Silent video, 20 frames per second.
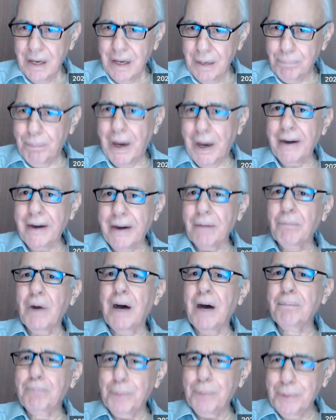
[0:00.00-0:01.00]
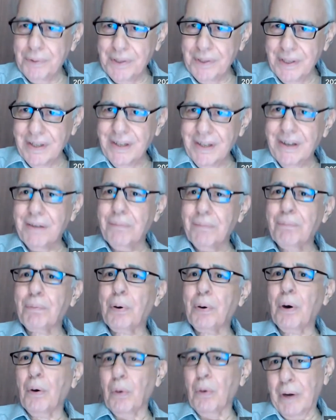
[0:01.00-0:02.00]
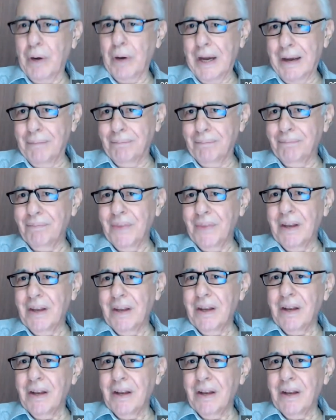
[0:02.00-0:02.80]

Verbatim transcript: a bottom up program